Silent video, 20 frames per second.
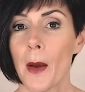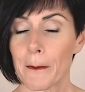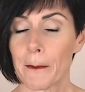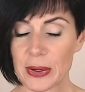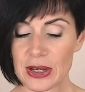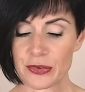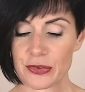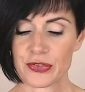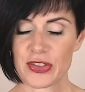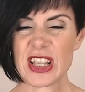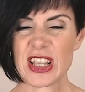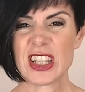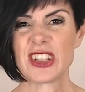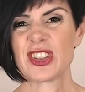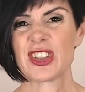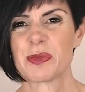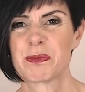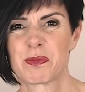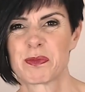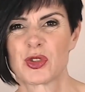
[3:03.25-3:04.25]
But if these
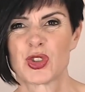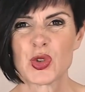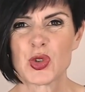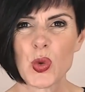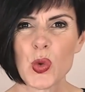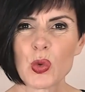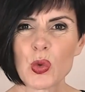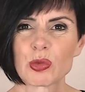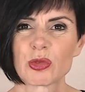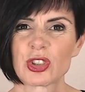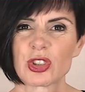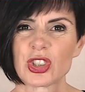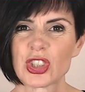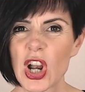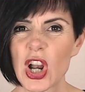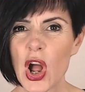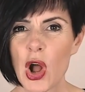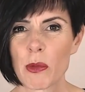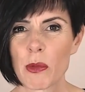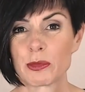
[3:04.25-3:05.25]
are short,
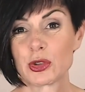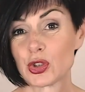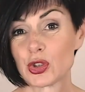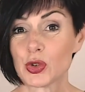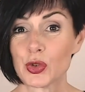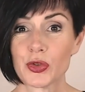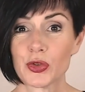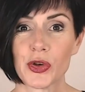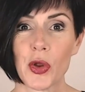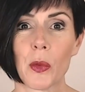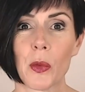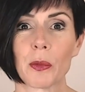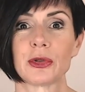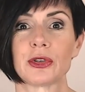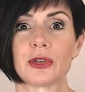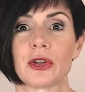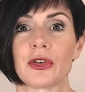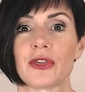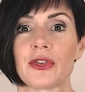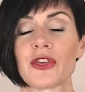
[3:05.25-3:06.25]
sharp, sugary
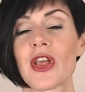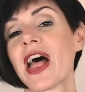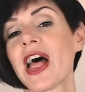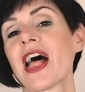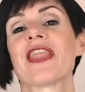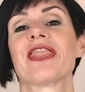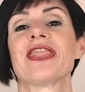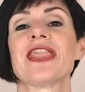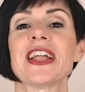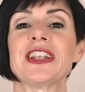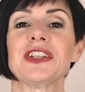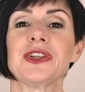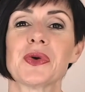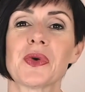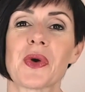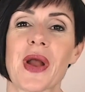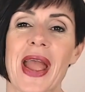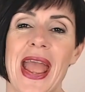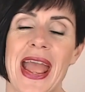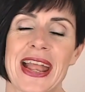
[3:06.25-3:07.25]
options, then
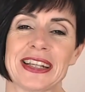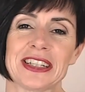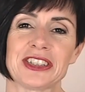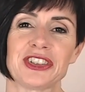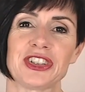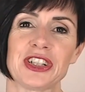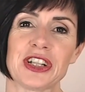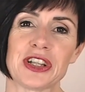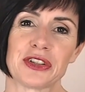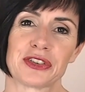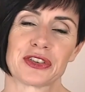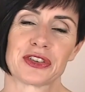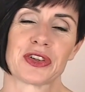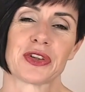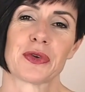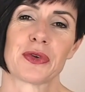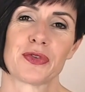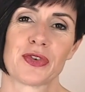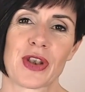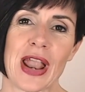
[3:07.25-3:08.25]
your energy is going
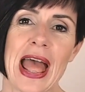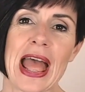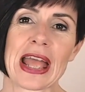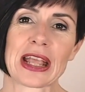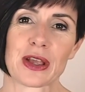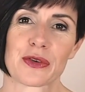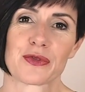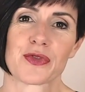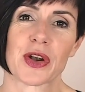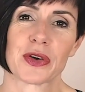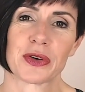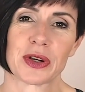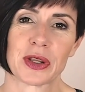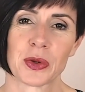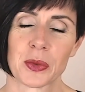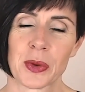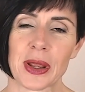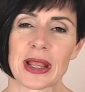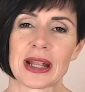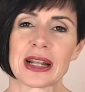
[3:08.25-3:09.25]
to flag very
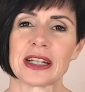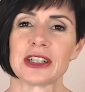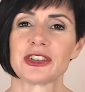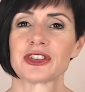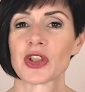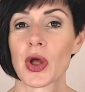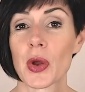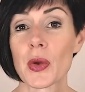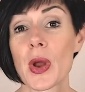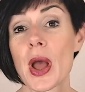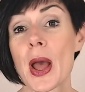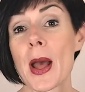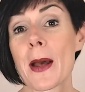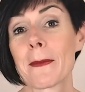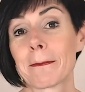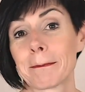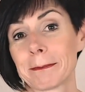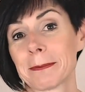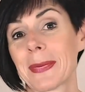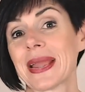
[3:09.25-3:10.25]
quickly. So
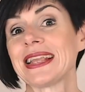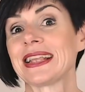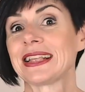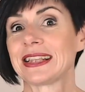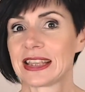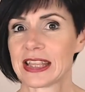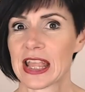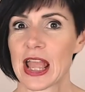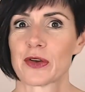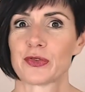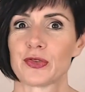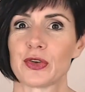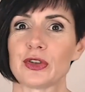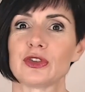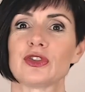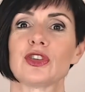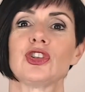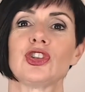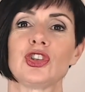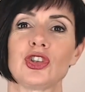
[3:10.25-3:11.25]
make the effort
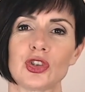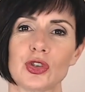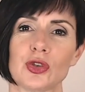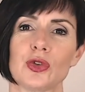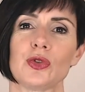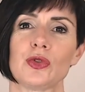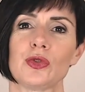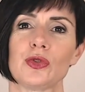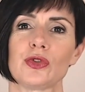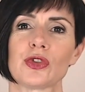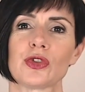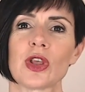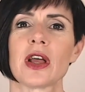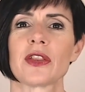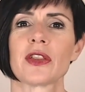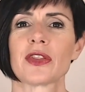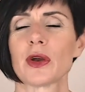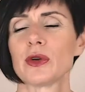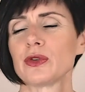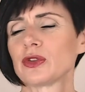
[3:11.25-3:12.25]
to choose
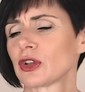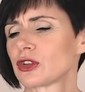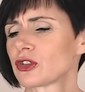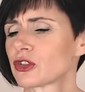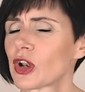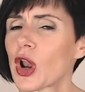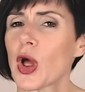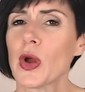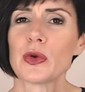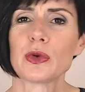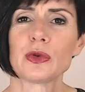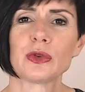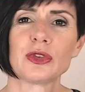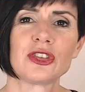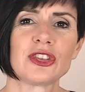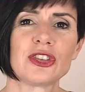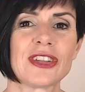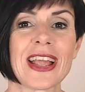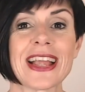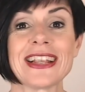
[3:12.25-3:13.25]
those slow,
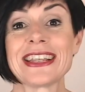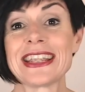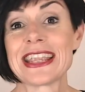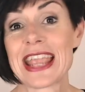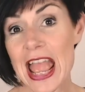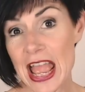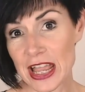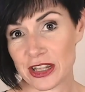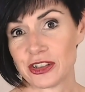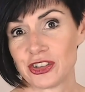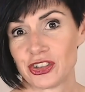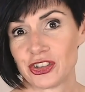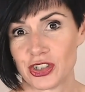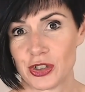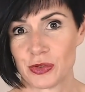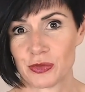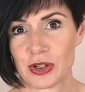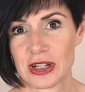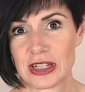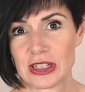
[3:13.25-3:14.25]
steady energy
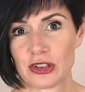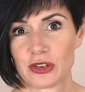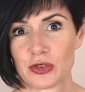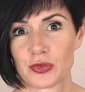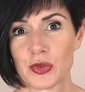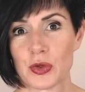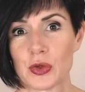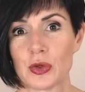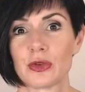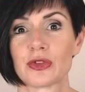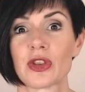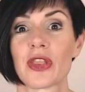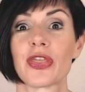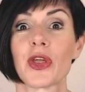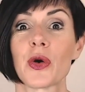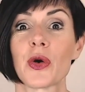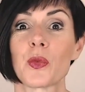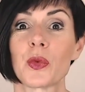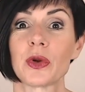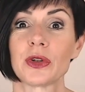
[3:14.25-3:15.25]
release foods
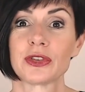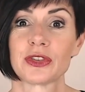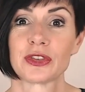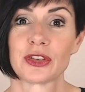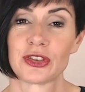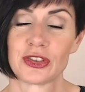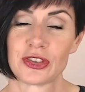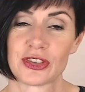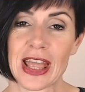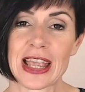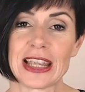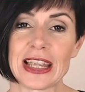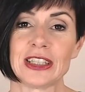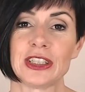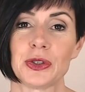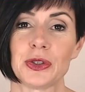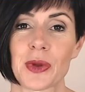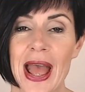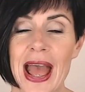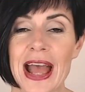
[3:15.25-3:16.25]
that will sustain
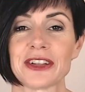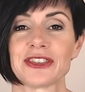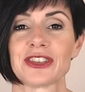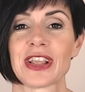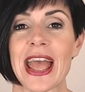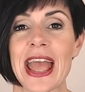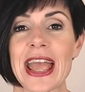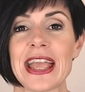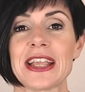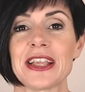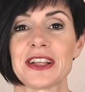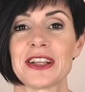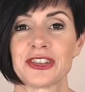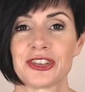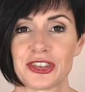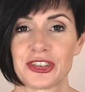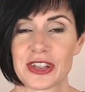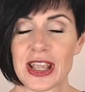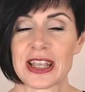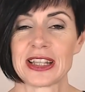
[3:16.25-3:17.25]
you at a
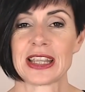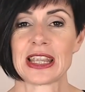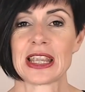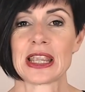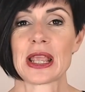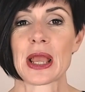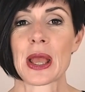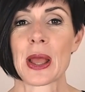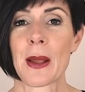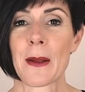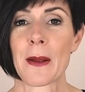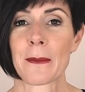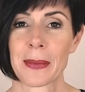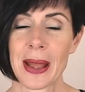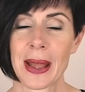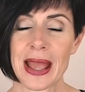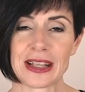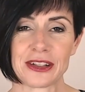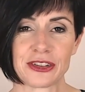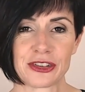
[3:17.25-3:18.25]
steady
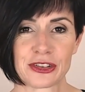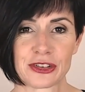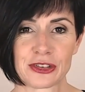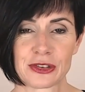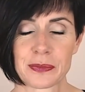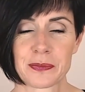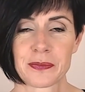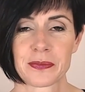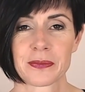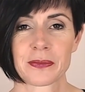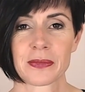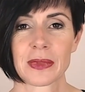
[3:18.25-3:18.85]
pace.